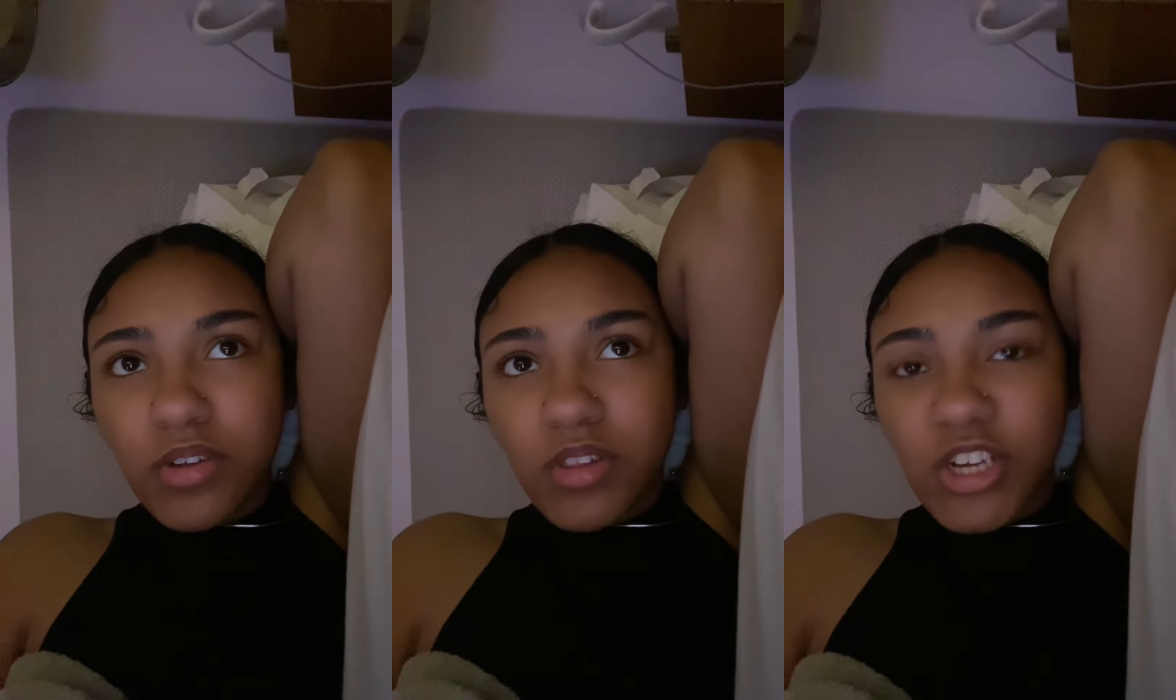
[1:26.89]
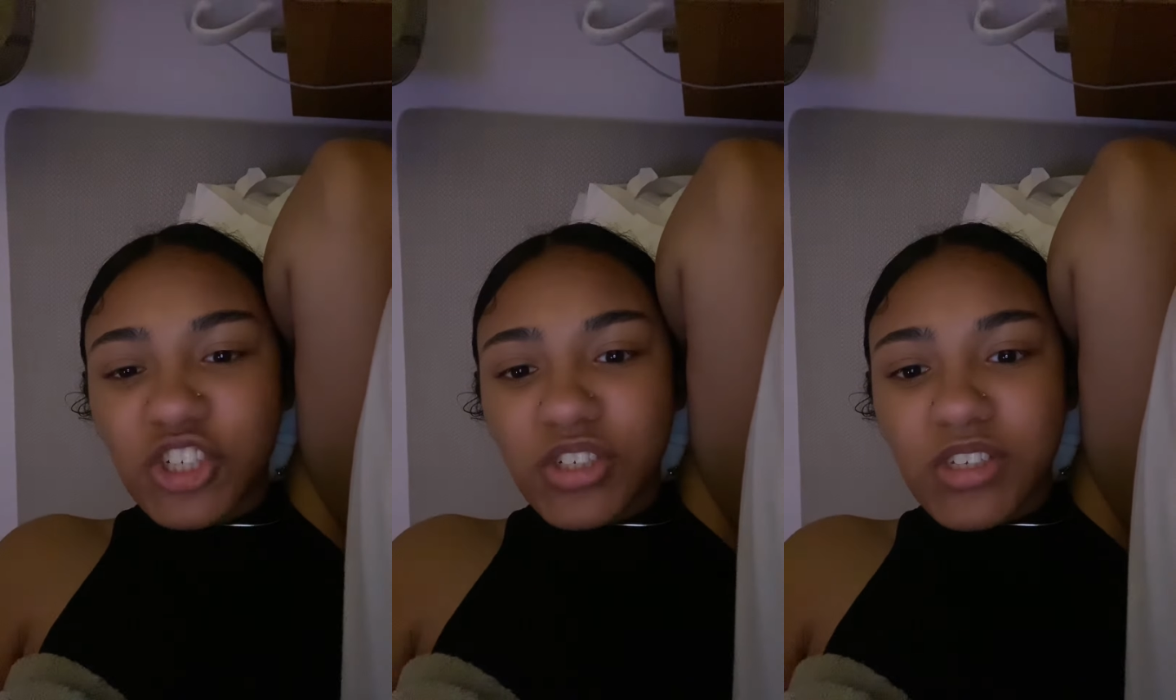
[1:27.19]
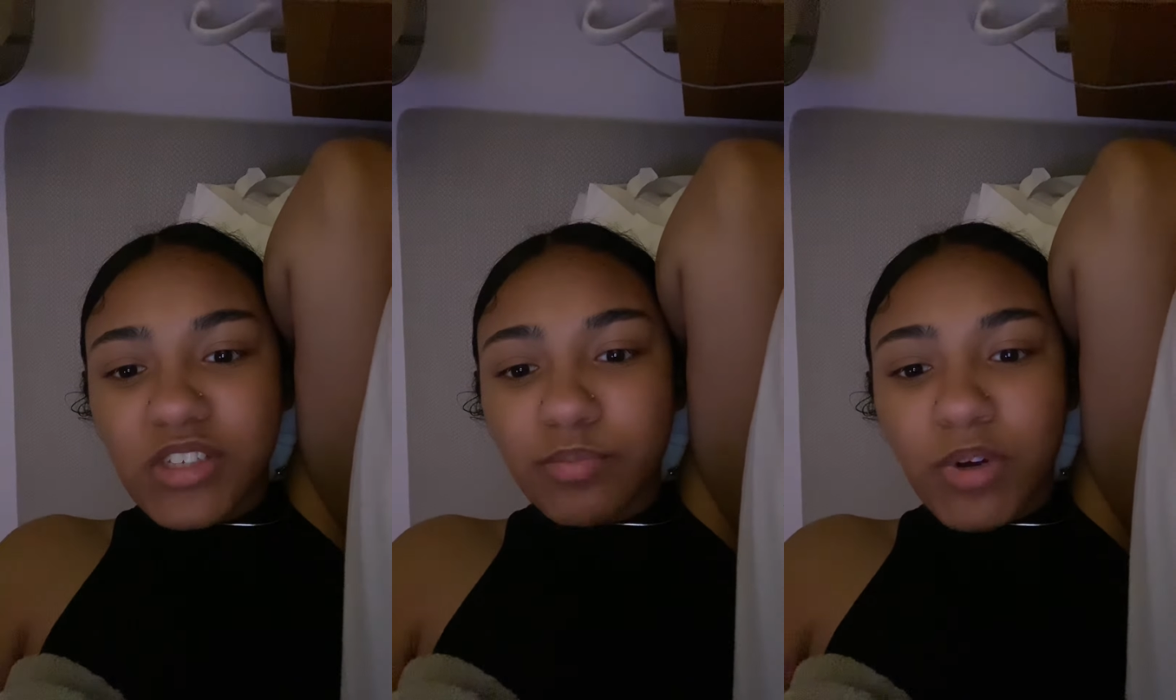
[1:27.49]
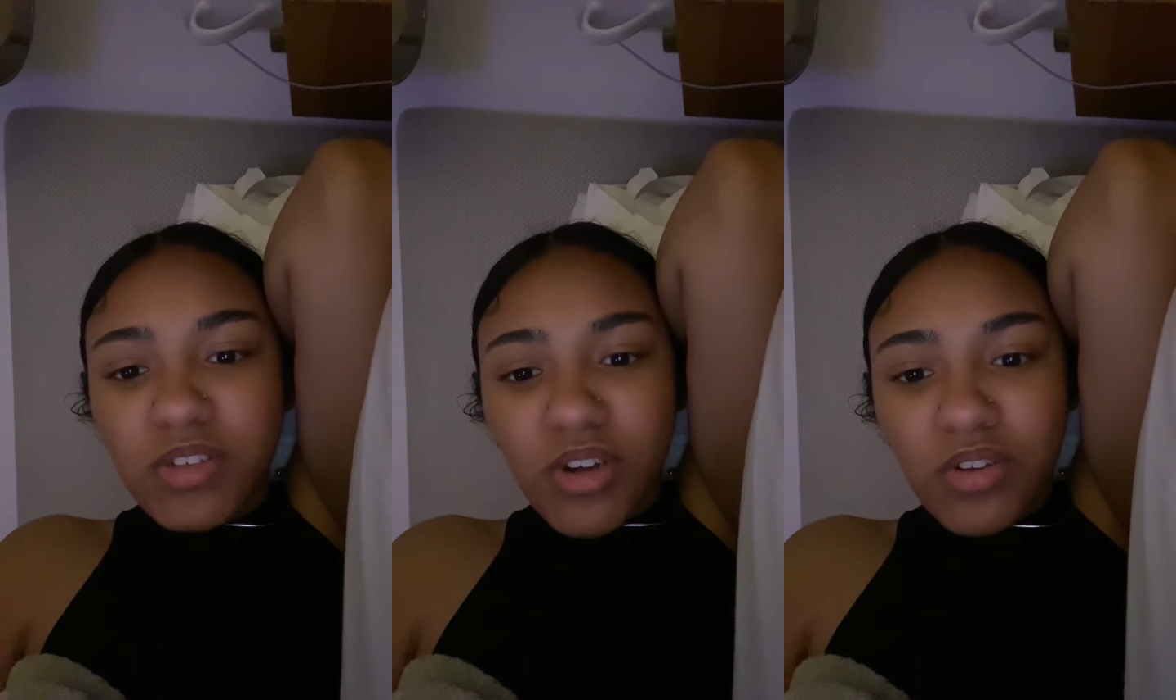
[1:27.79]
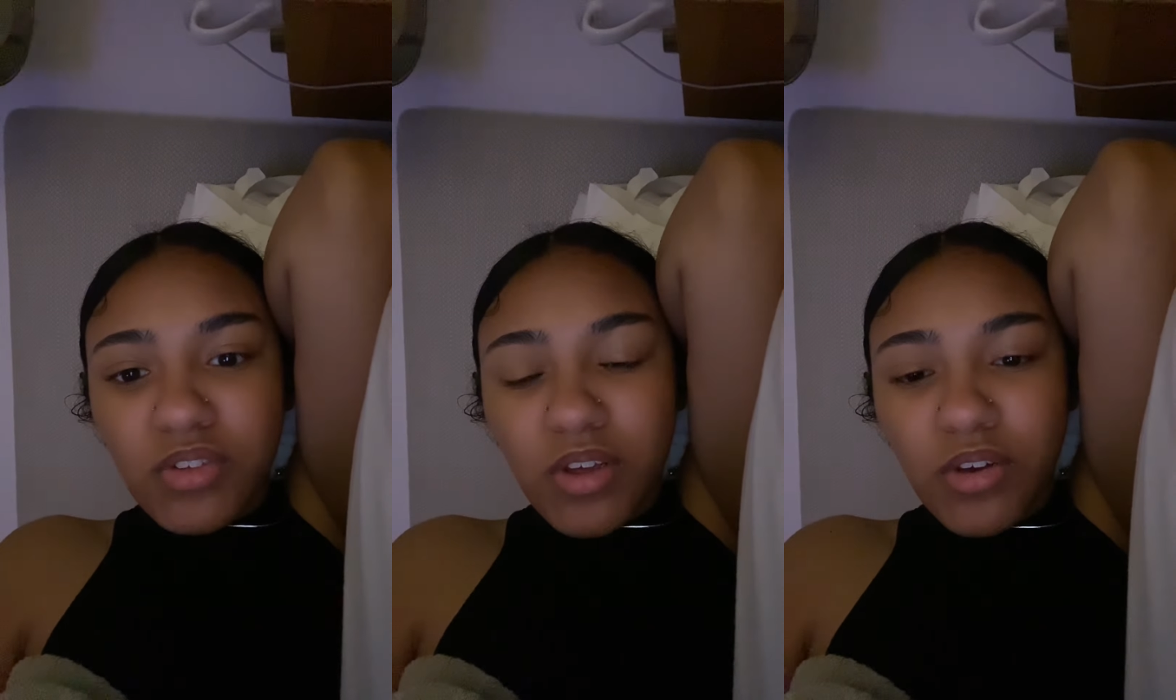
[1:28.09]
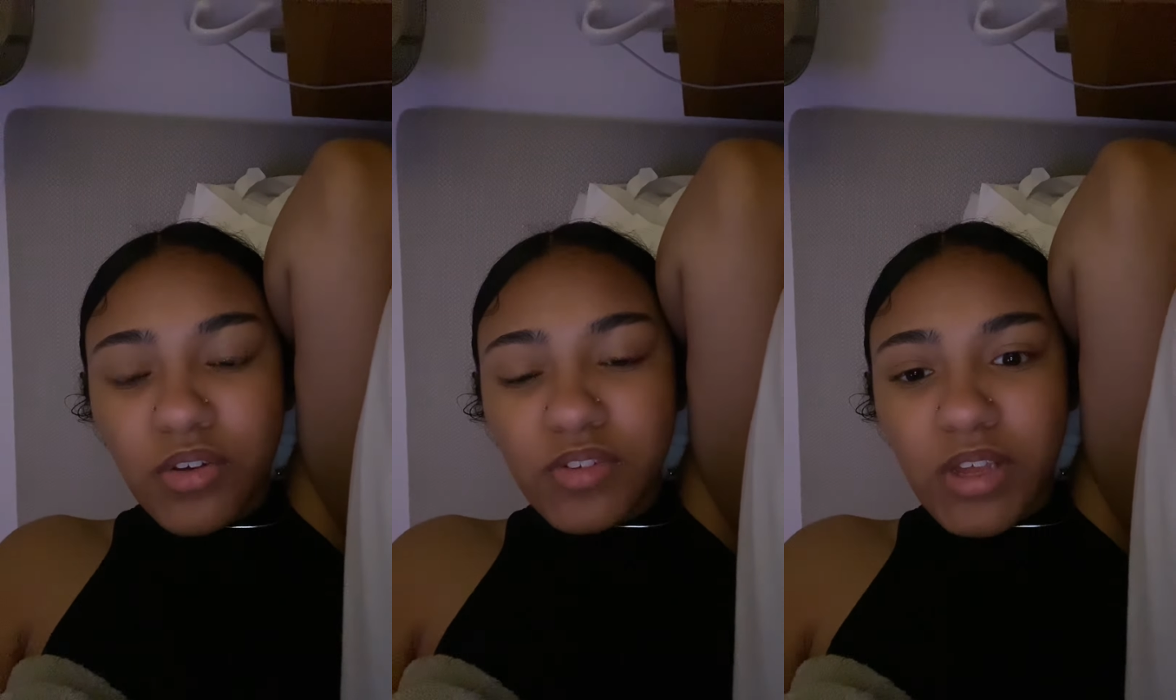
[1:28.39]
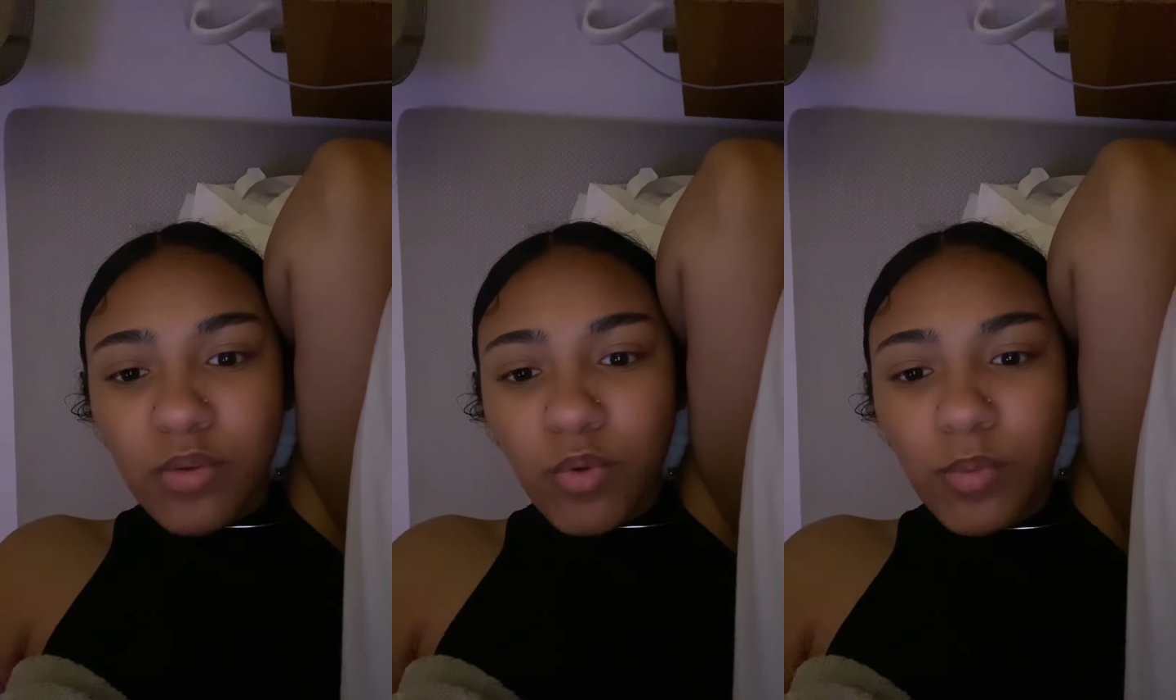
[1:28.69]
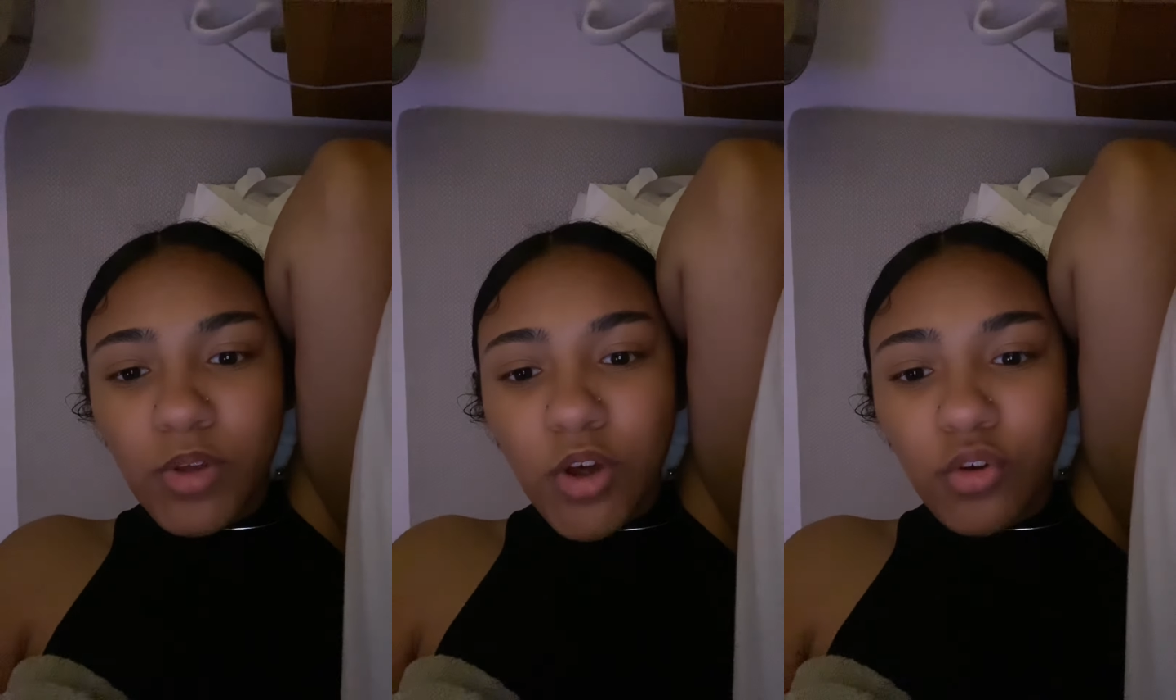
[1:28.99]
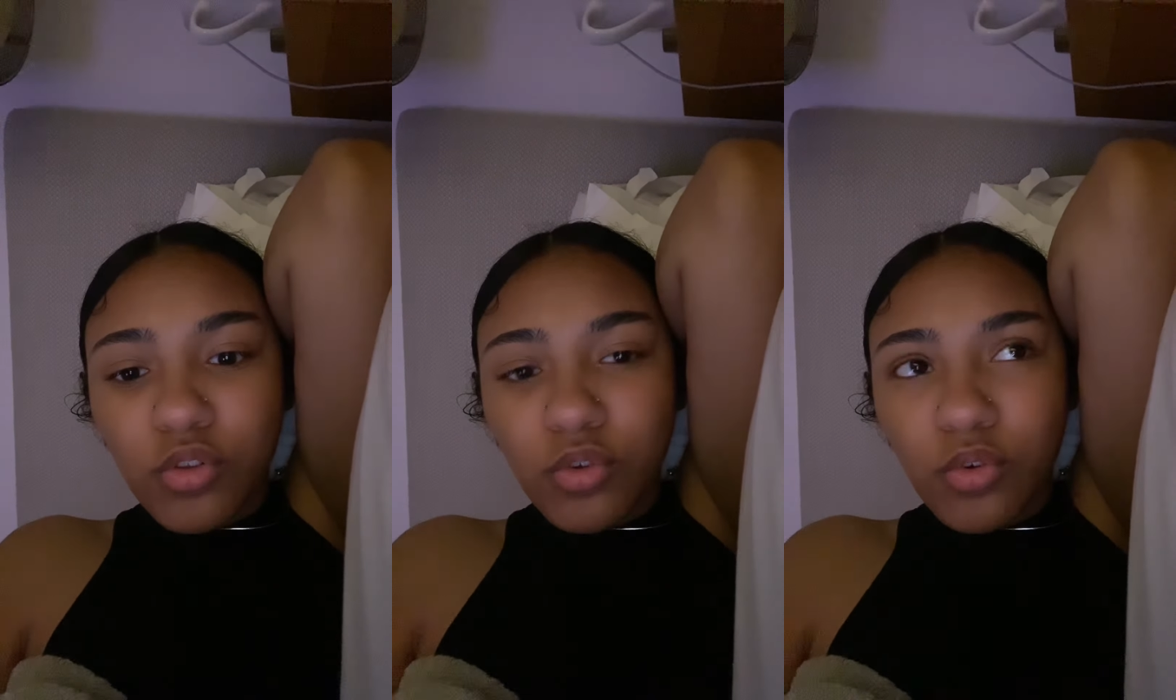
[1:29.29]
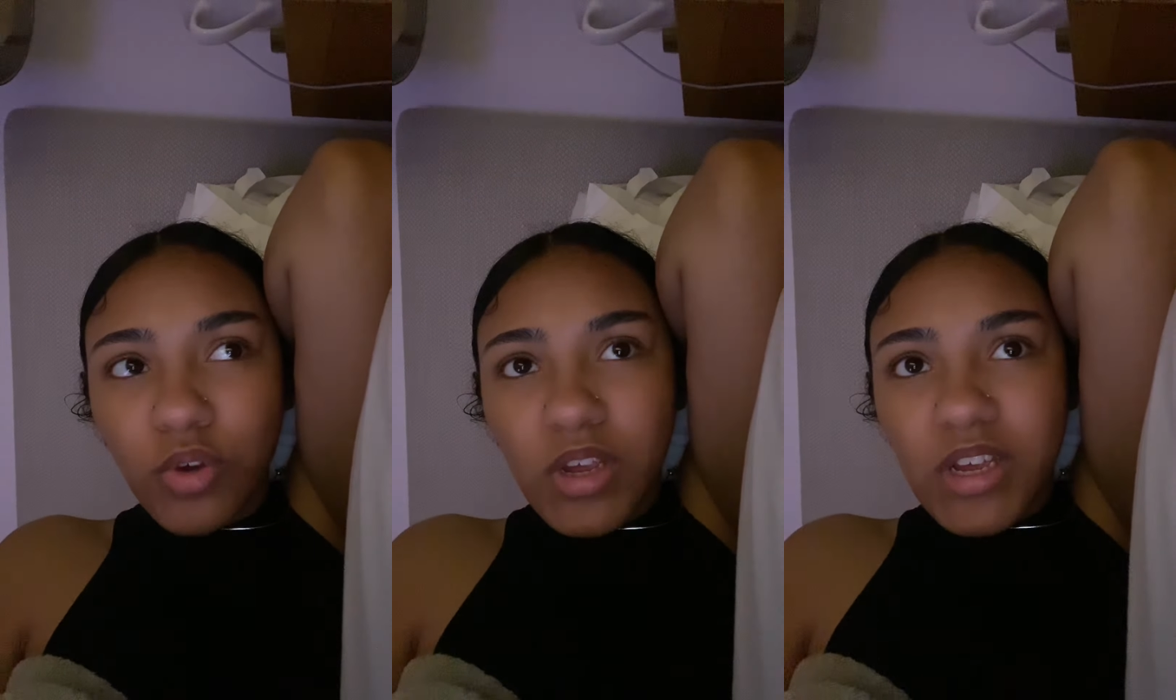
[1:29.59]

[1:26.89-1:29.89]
let's just express ourselves and what we go through.